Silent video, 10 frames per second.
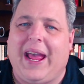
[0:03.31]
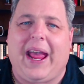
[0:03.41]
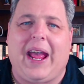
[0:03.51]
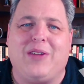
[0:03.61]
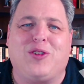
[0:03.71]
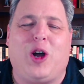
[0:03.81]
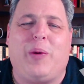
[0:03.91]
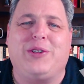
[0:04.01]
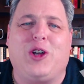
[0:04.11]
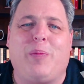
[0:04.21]
As
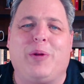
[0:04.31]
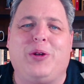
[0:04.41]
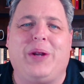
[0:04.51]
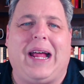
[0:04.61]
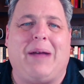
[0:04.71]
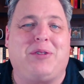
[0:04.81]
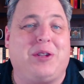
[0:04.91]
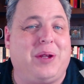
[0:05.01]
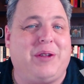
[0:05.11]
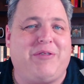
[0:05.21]
always, hope you're doing
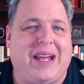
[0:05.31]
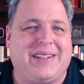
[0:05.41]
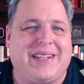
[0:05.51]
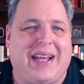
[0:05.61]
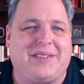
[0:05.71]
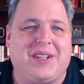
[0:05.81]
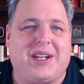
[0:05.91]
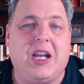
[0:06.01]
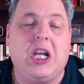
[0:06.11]
absolutely fantastic.